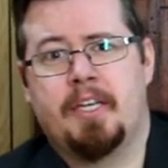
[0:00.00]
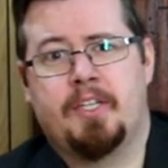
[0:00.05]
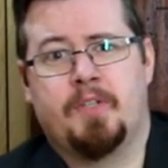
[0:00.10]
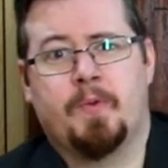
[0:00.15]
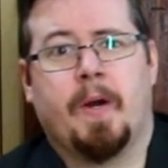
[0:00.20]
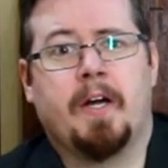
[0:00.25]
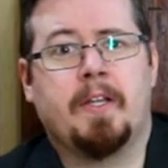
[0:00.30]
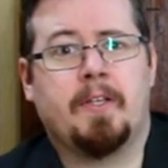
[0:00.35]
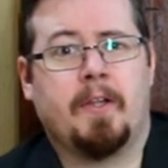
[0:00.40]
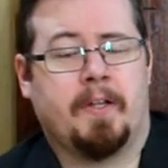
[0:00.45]

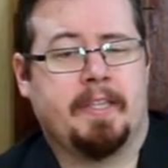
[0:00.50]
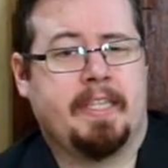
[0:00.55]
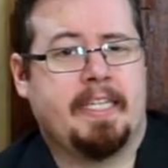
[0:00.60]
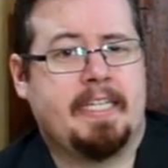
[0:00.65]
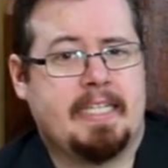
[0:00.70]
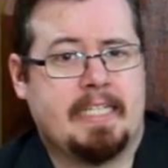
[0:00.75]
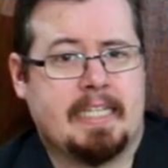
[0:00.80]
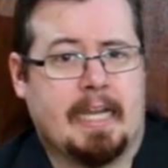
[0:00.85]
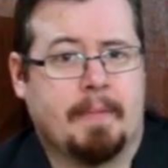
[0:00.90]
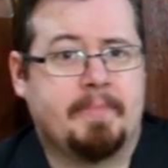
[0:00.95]
dwell on
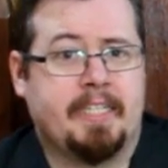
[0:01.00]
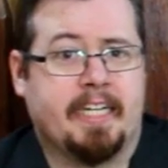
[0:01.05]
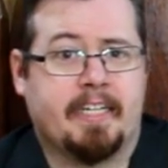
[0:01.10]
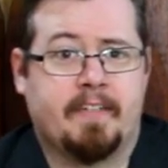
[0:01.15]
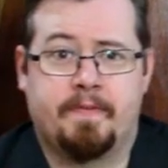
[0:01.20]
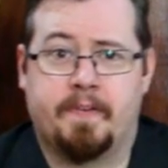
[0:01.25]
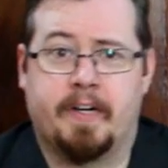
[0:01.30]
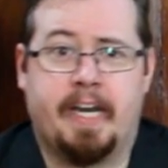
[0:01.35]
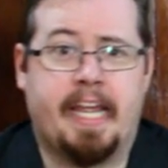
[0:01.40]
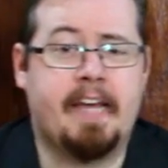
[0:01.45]
this
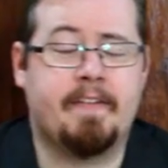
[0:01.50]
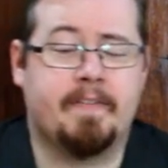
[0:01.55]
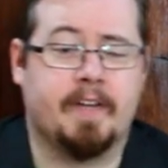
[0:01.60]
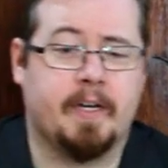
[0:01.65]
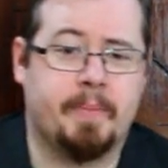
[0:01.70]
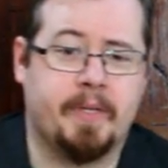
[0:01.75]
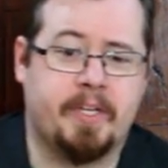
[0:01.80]
subject forever